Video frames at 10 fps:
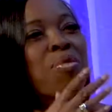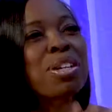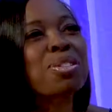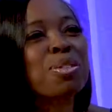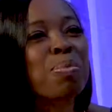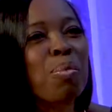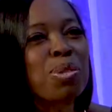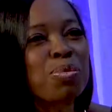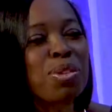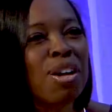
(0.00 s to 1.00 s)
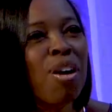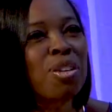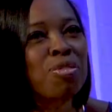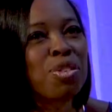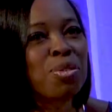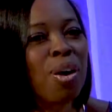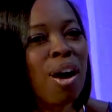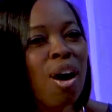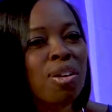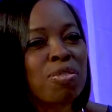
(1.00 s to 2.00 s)
I've watched those moments with all of you,
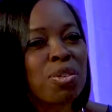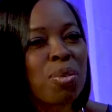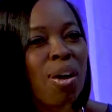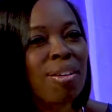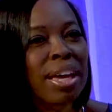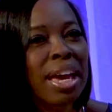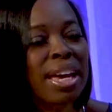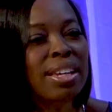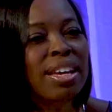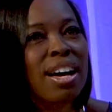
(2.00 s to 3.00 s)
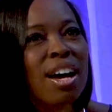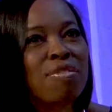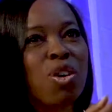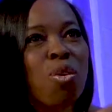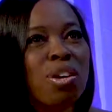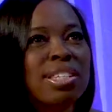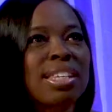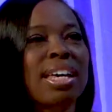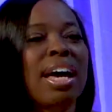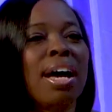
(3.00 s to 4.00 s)
all of you all. And of
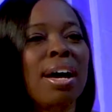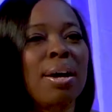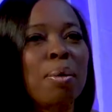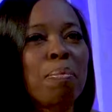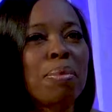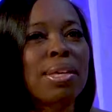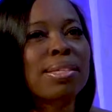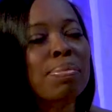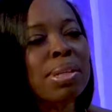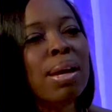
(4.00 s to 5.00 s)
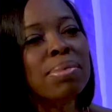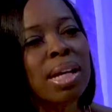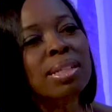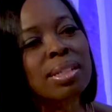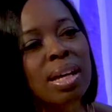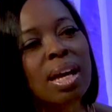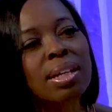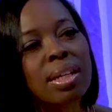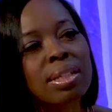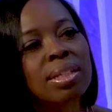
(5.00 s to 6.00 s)
course, um, sometimes I just
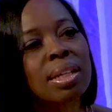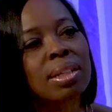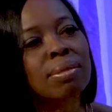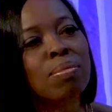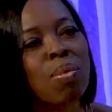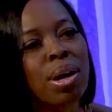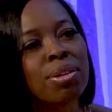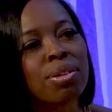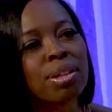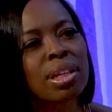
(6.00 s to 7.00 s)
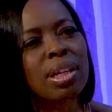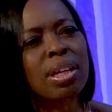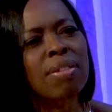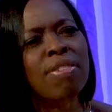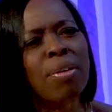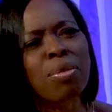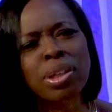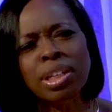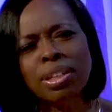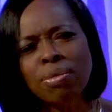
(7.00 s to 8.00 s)
kind of sit and wonder if I
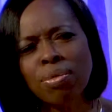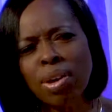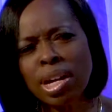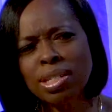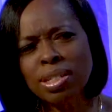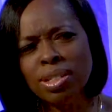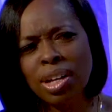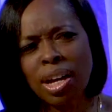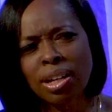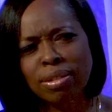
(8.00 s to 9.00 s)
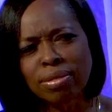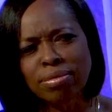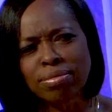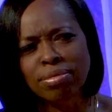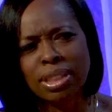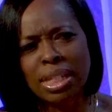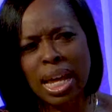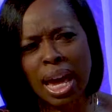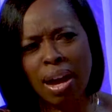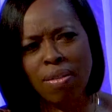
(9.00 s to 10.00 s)
really could raise a child
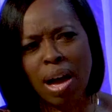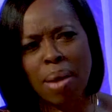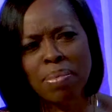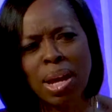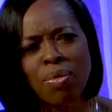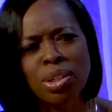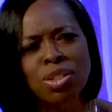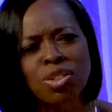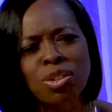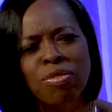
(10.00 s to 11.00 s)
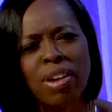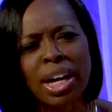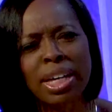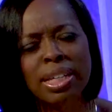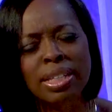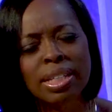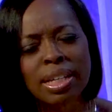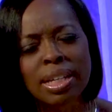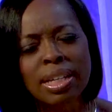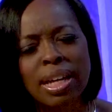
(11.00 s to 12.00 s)
now. I'm not really sure if I could
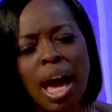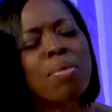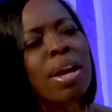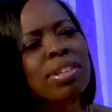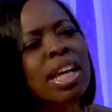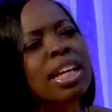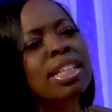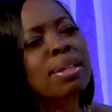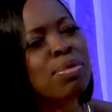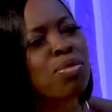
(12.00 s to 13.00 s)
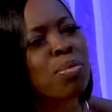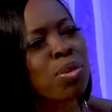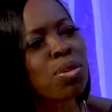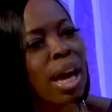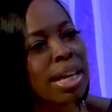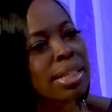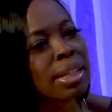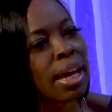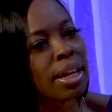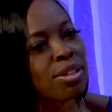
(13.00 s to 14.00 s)
I would have to take tips from you guys. Isn't
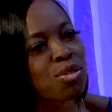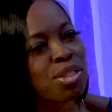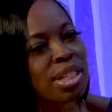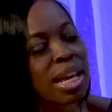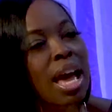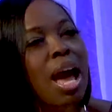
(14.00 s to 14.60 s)
that interesting?